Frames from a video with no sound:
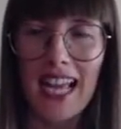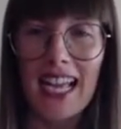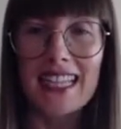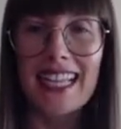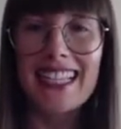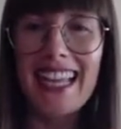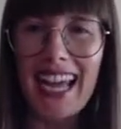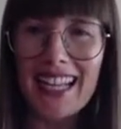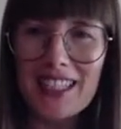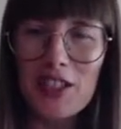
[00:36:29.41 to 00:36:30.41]
They
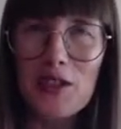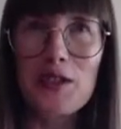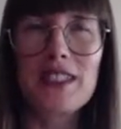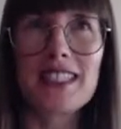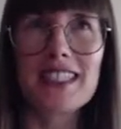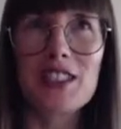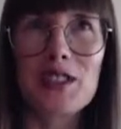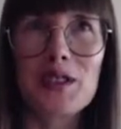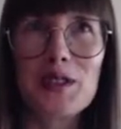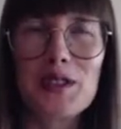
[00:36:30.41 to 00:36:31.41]
get to
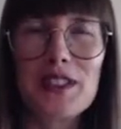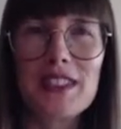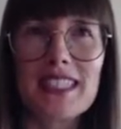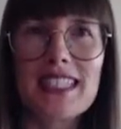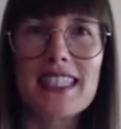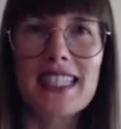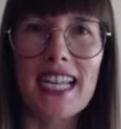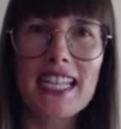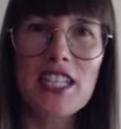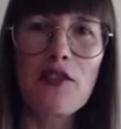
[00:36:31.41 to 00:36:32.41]
the
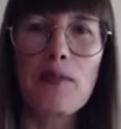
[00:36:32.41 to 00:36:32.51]
state of